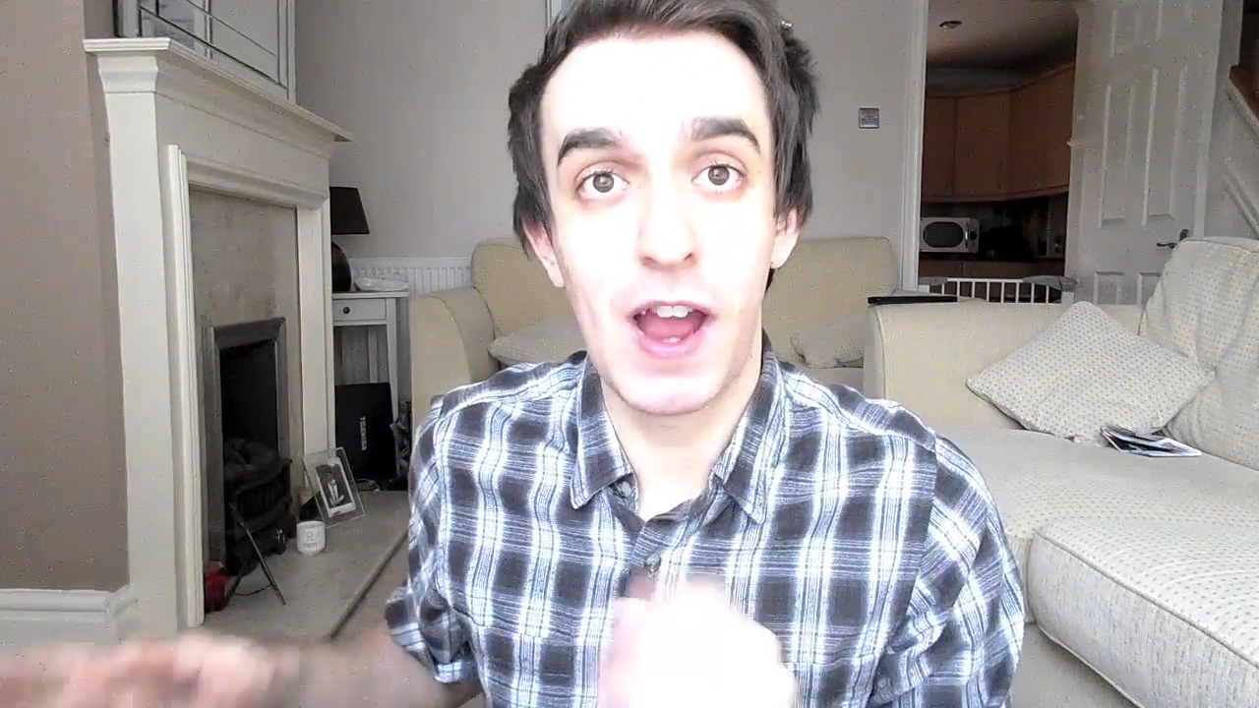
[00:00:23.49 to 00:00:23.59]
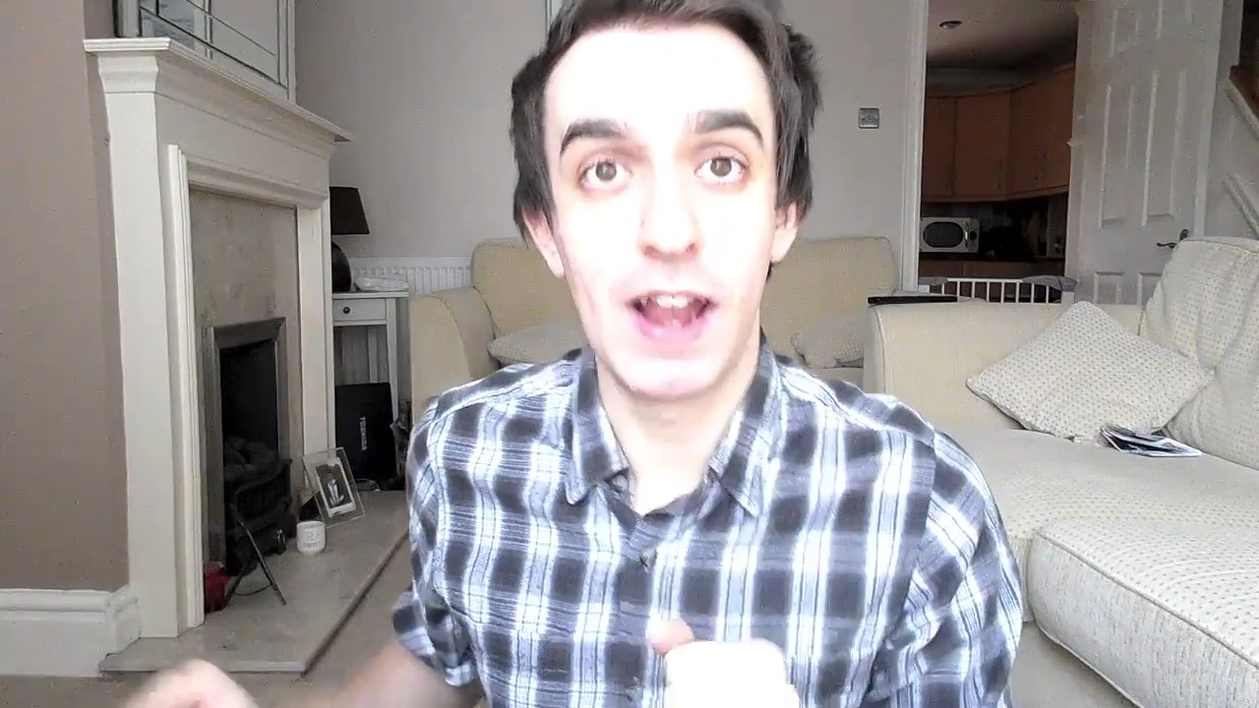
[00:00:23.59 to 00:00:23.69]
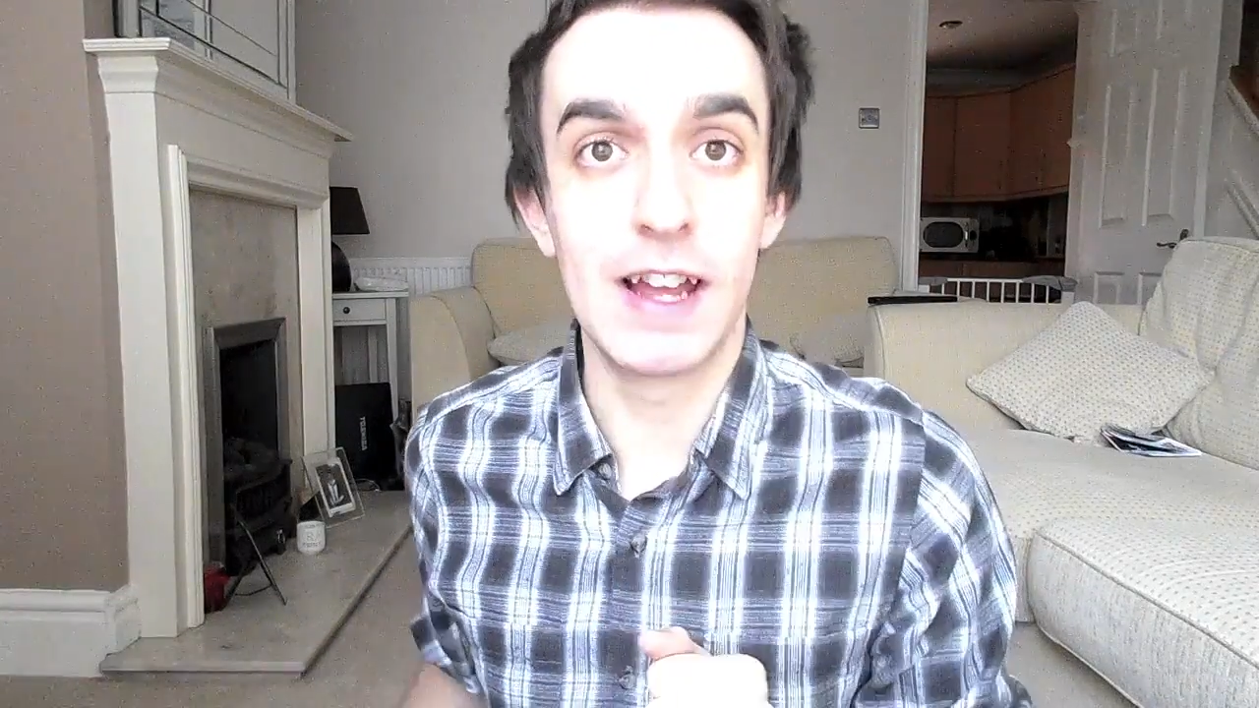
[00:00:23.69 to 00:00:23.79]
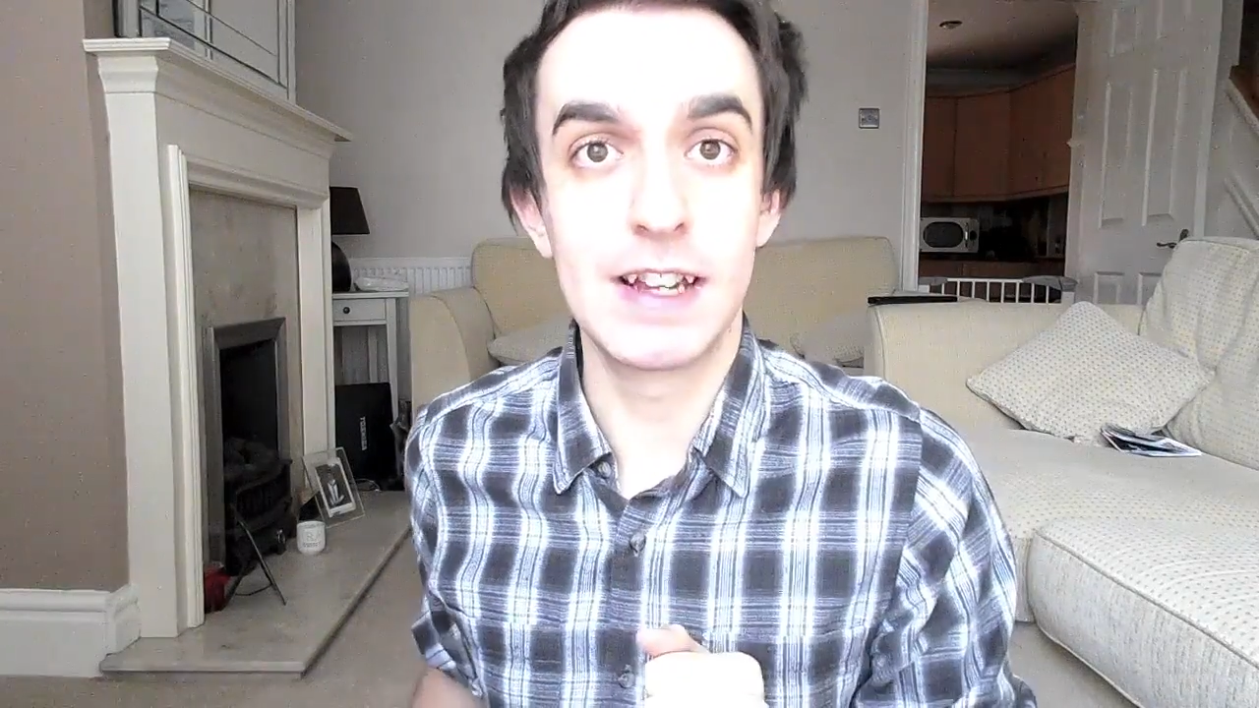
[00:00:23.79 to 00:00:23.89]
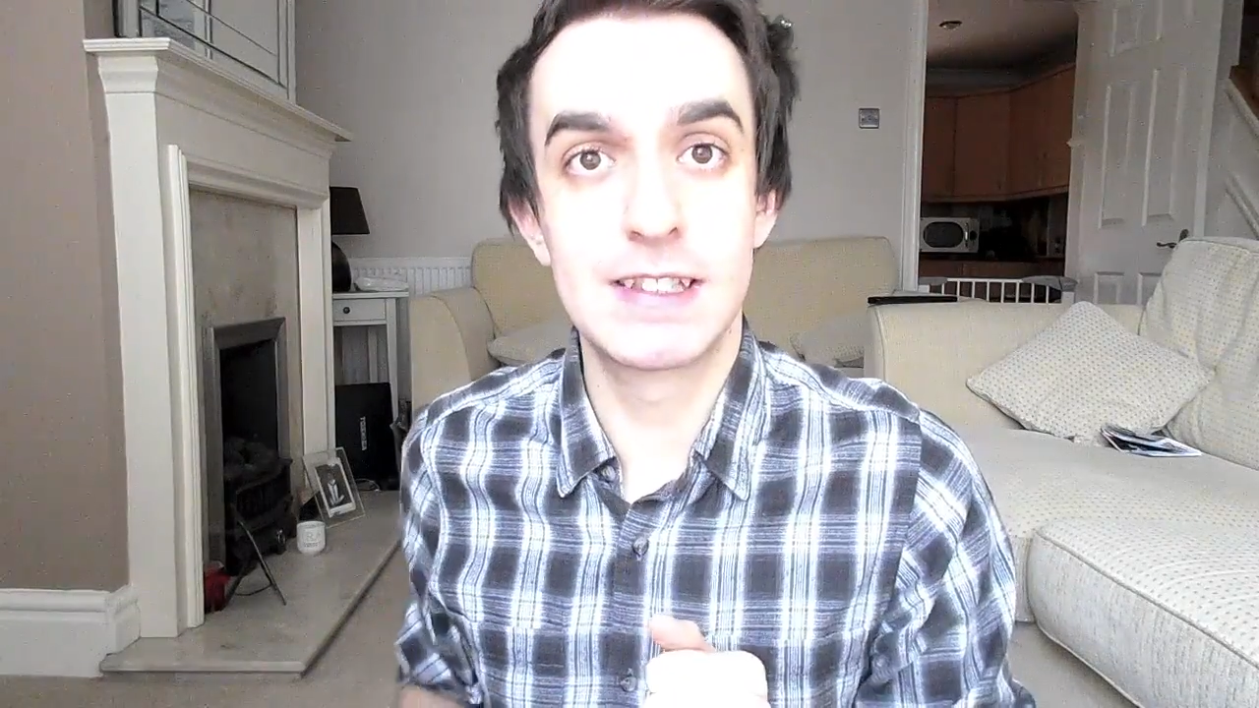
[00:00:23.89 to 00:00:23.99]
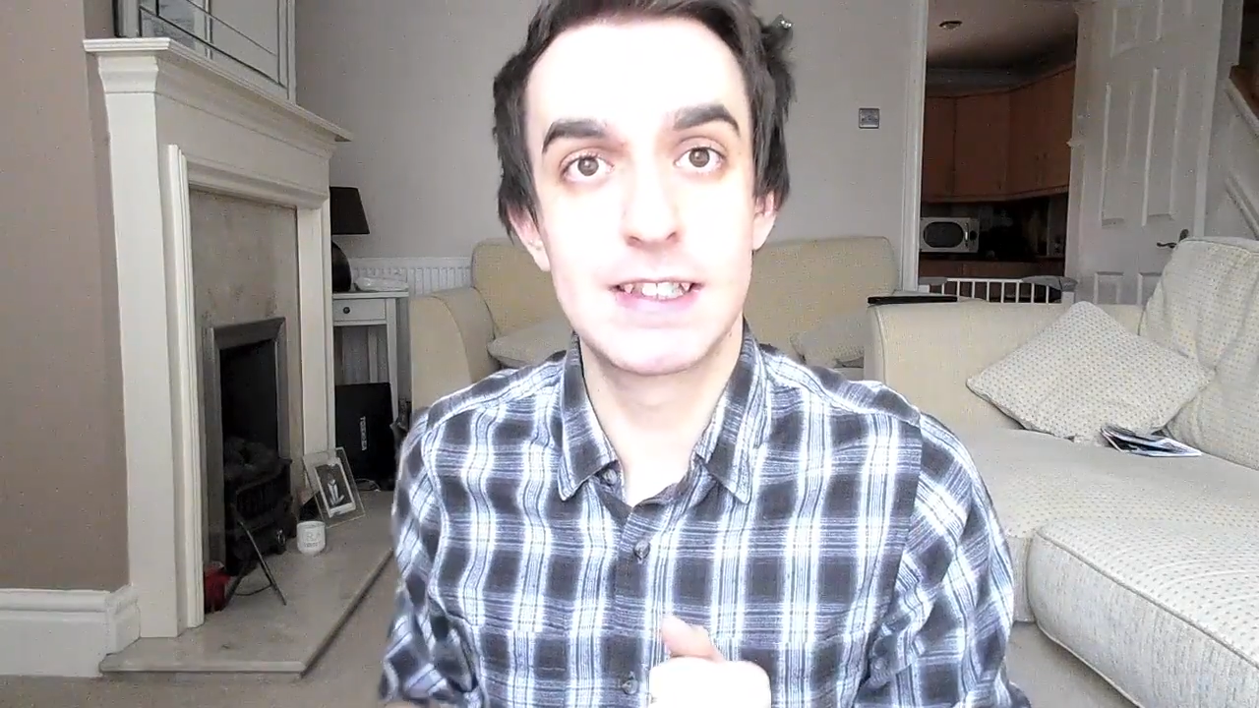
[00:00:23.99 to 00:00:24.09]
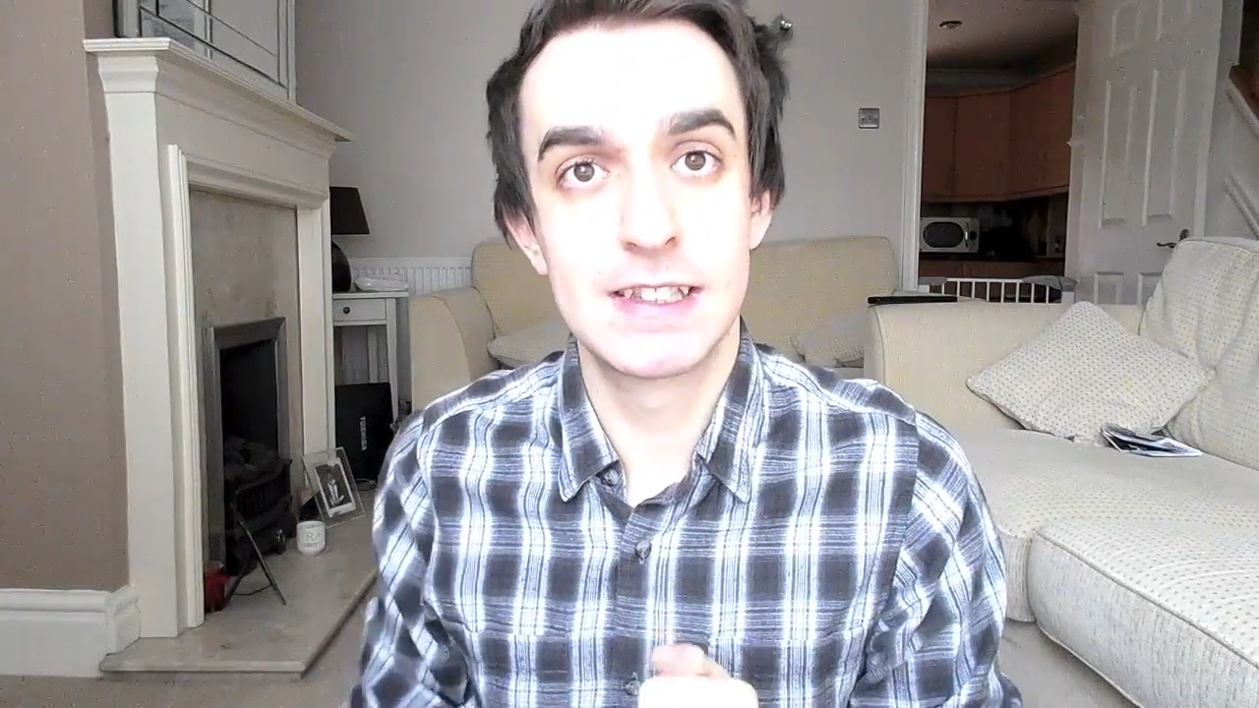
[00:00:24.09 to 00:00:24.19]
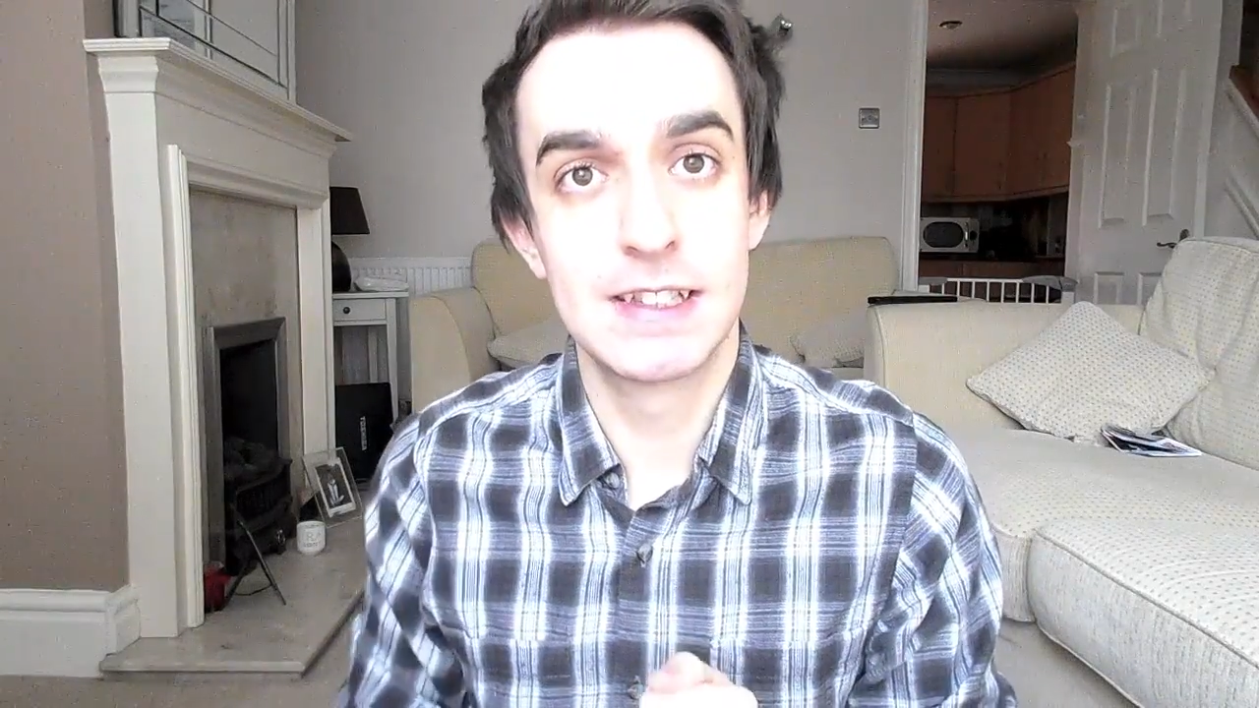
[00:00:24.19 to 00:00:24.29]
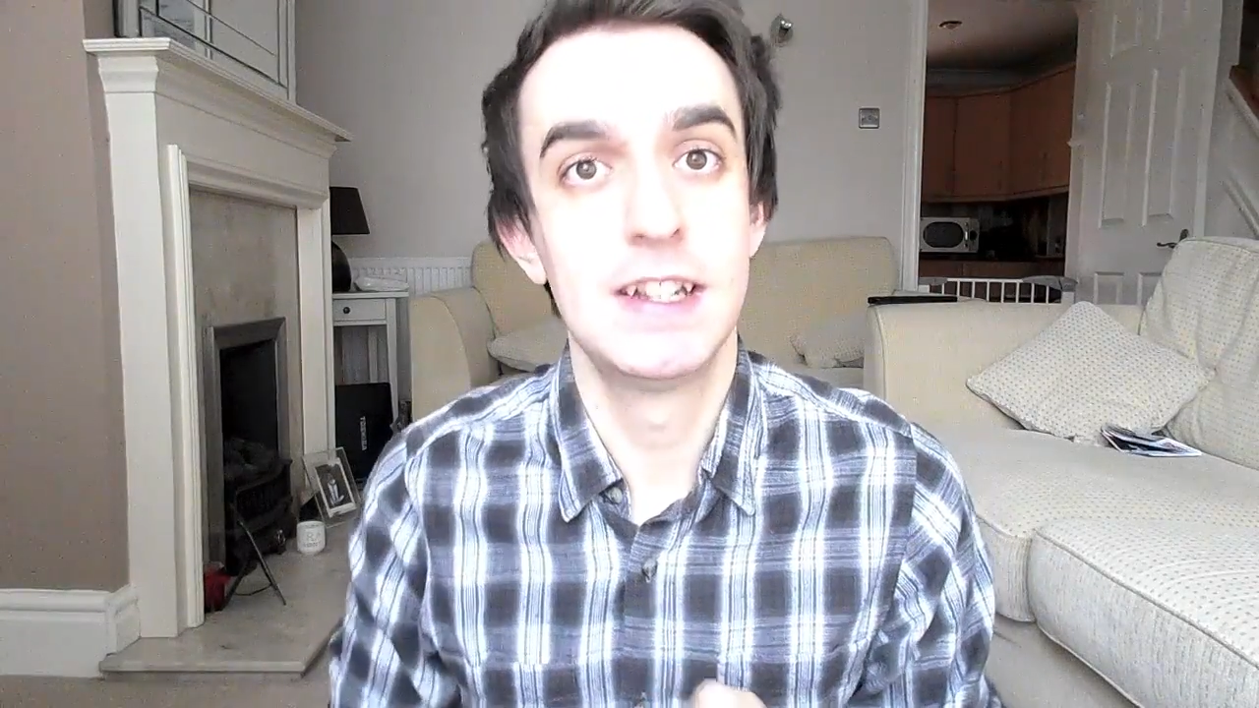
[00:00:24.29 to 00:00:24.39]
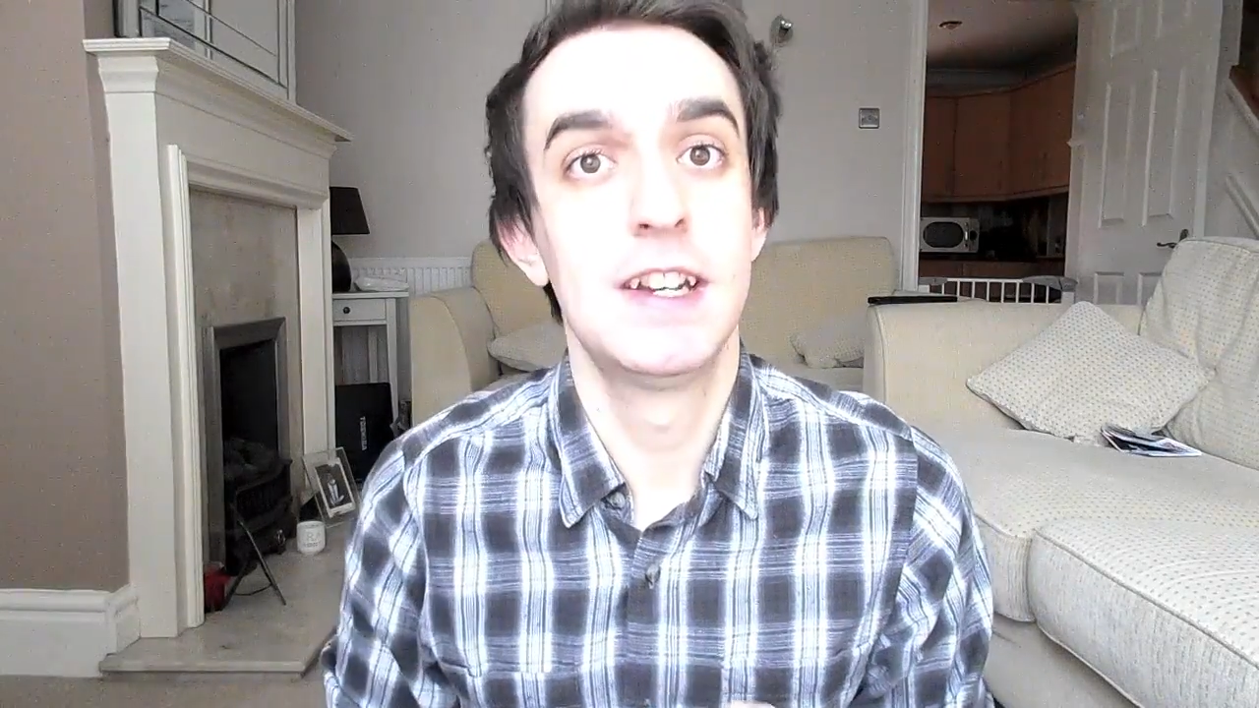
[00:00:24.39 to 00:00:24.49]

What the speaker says: highlights.